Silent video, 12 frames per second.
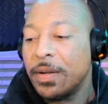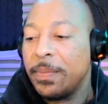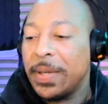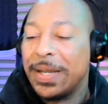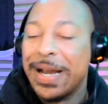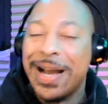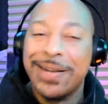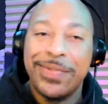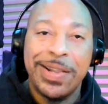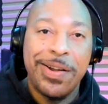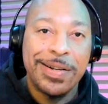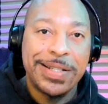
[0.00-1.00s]
to be kind of a
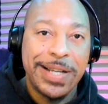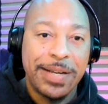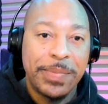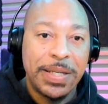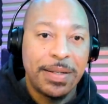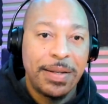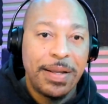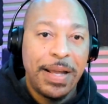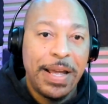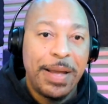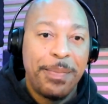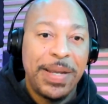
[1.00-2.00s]
long segment
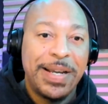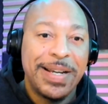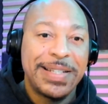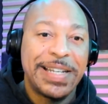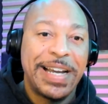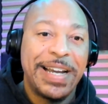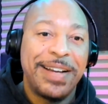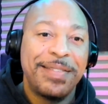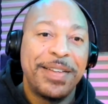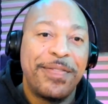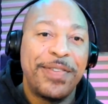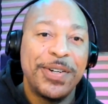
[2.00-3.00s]
because
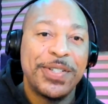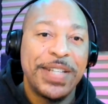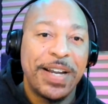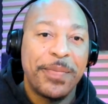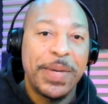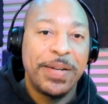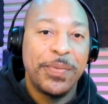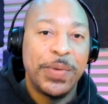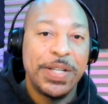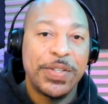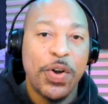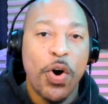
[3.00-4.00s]
the first segment
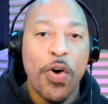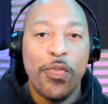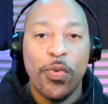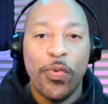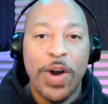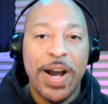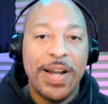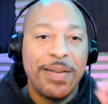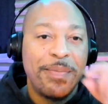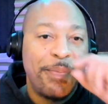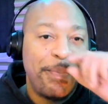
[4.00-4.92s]
was overrun